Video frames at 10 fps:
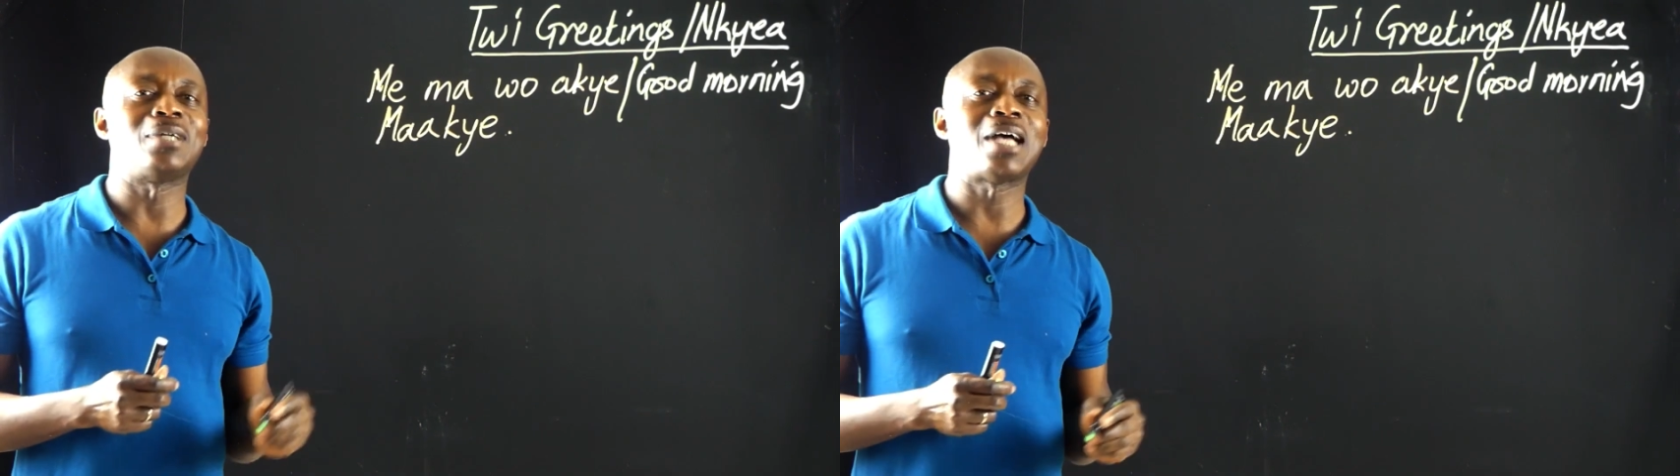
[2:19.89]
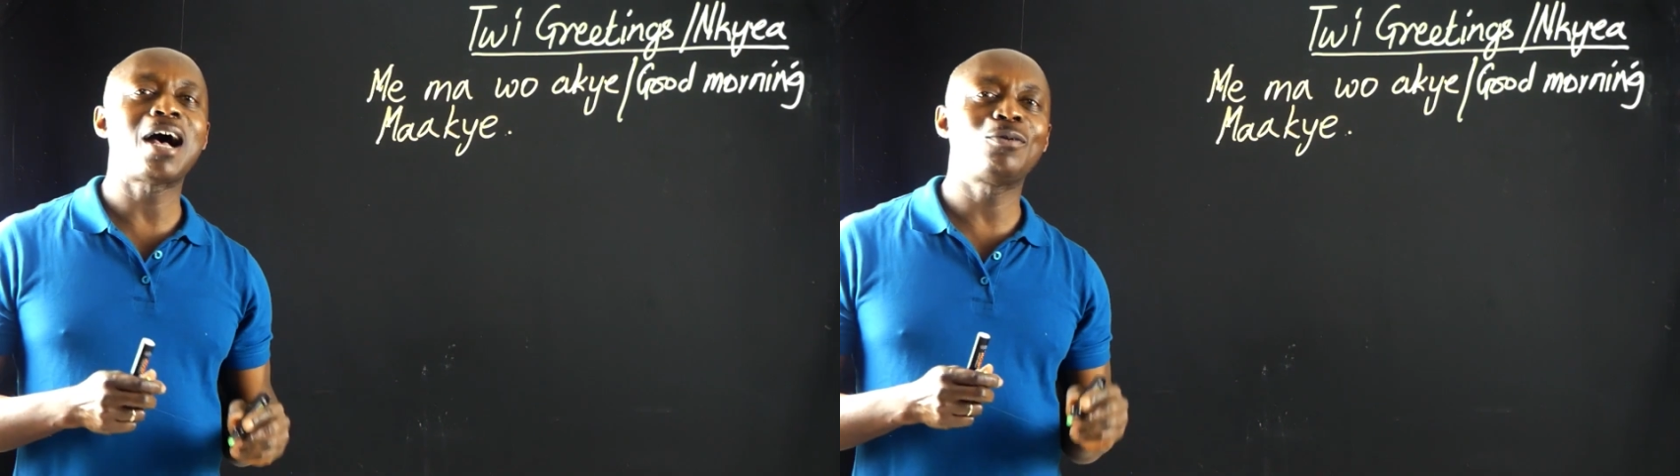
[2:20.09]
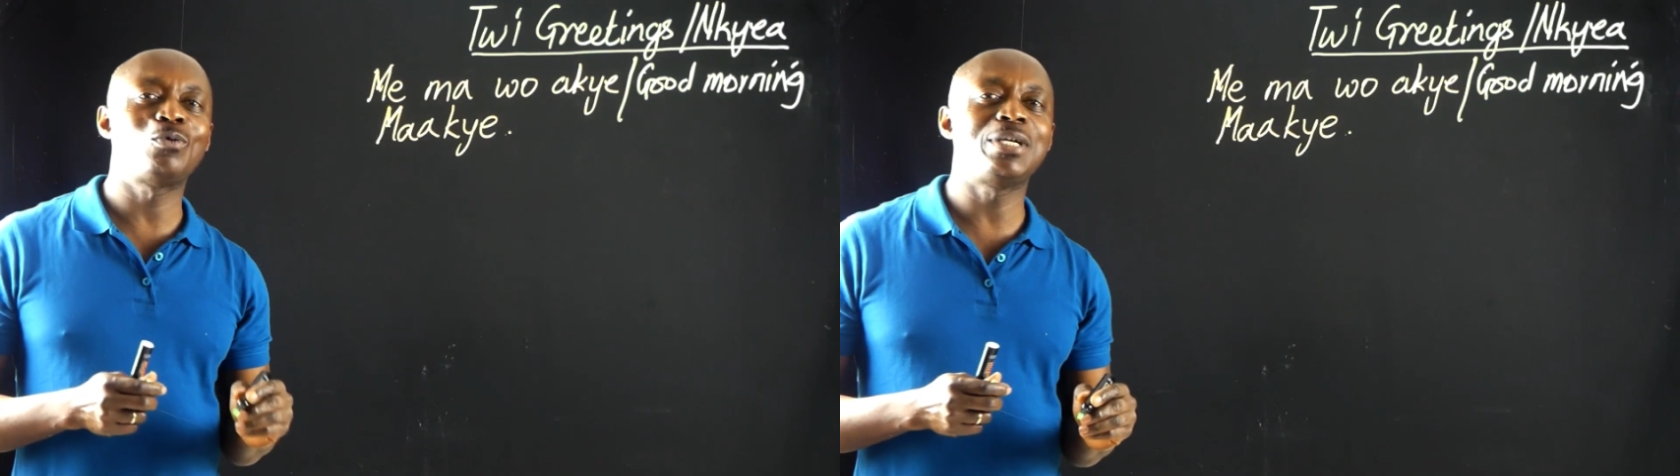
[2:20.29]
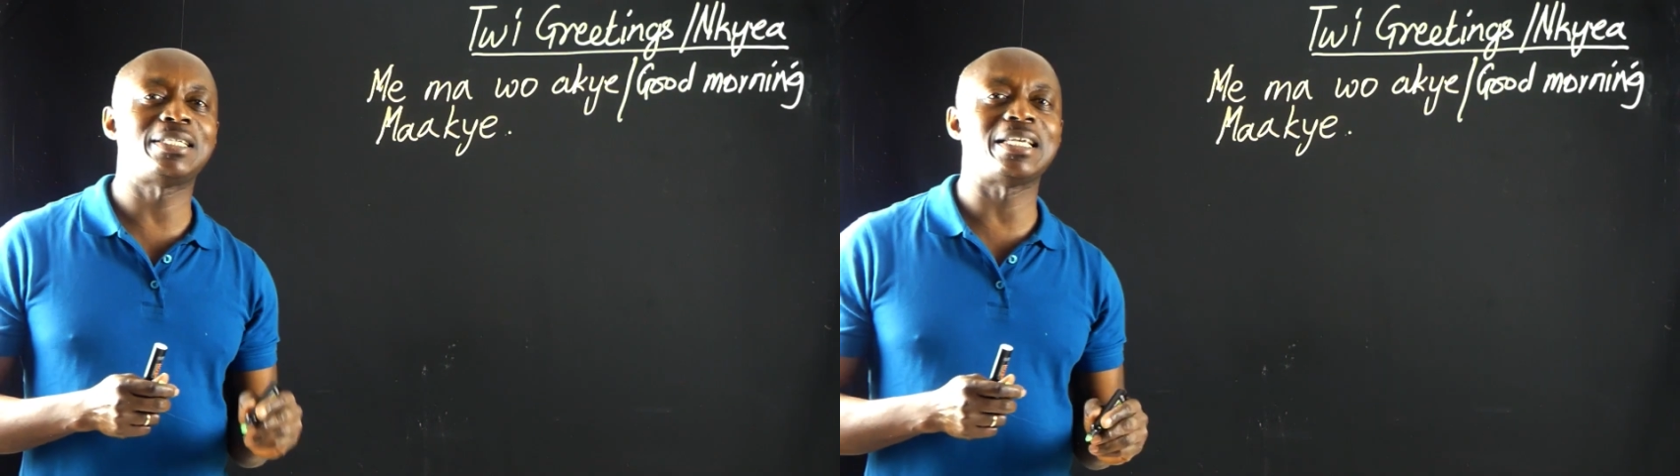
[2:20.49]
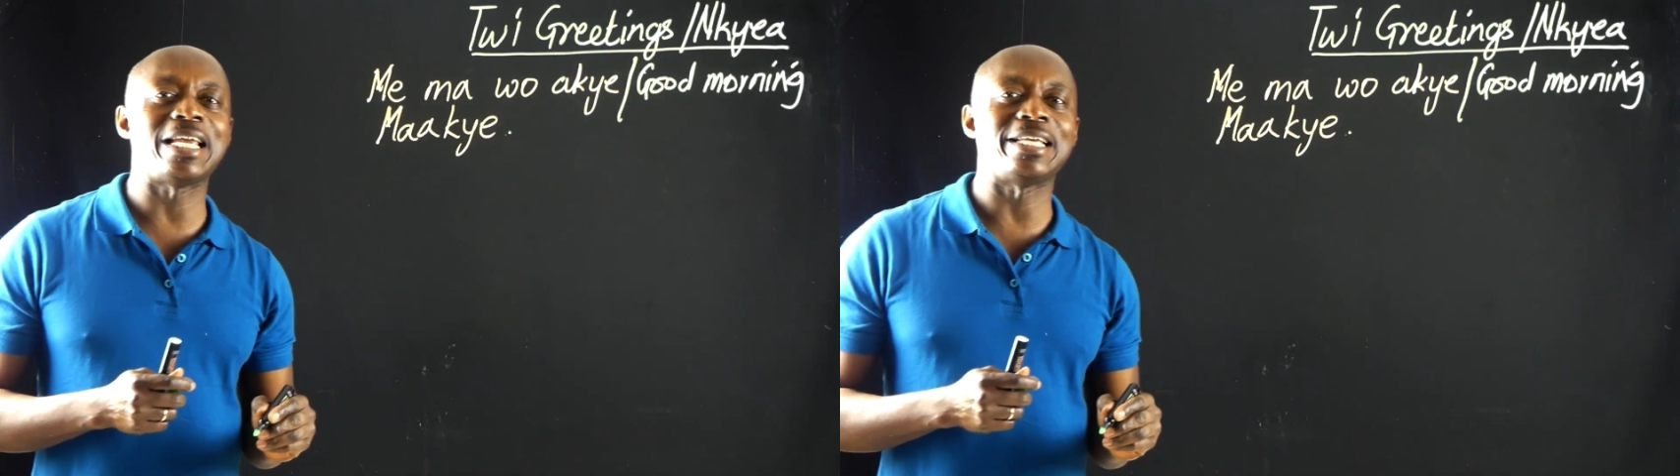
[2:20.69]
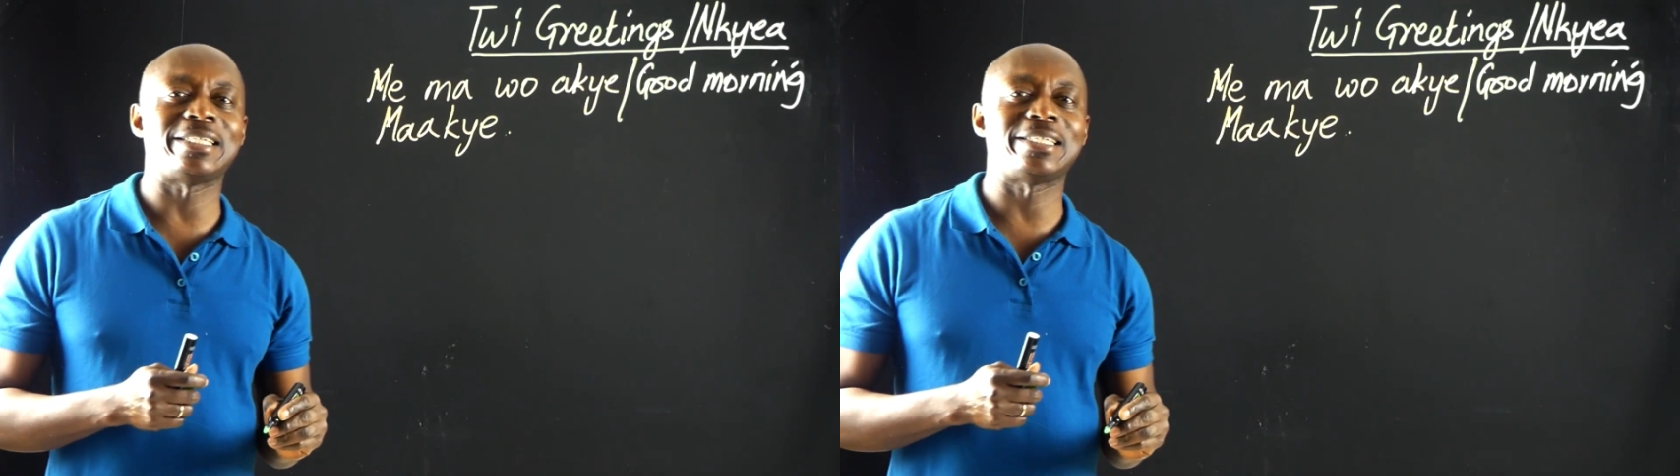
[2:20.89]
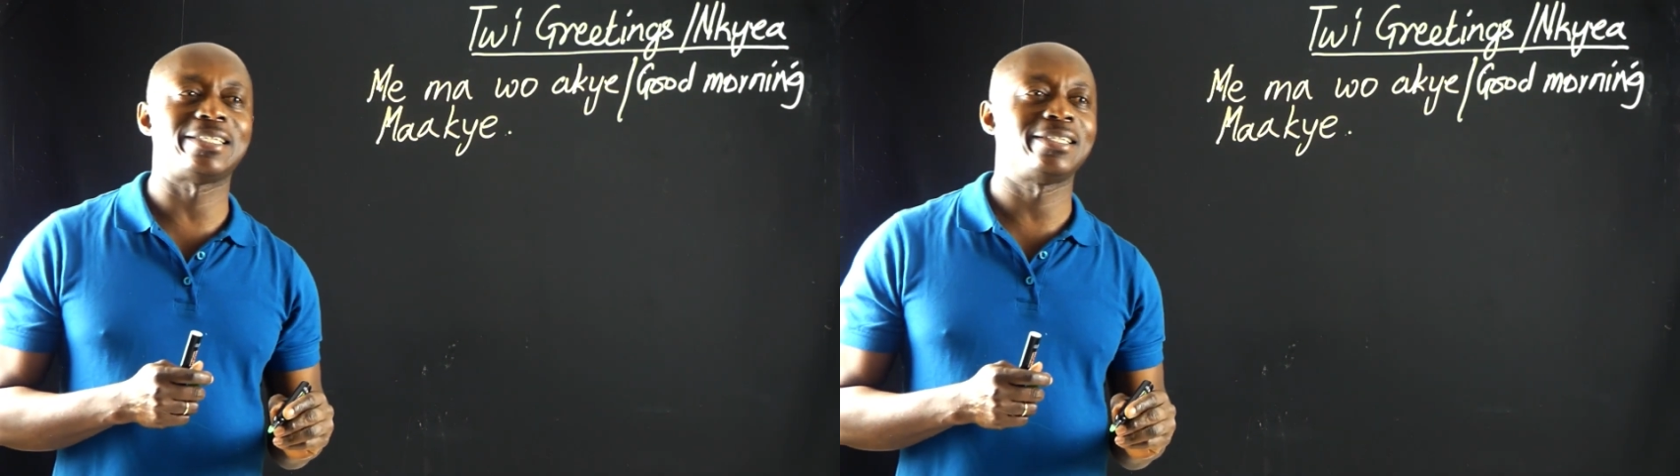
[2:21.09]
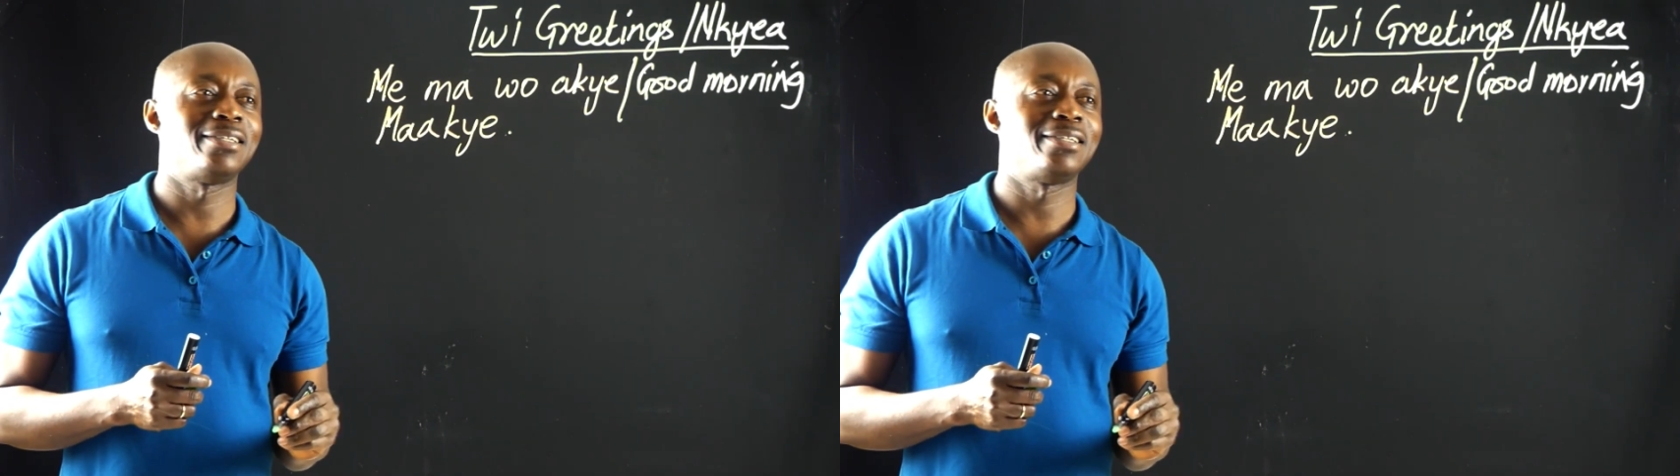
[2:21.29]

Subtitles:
How do we say it?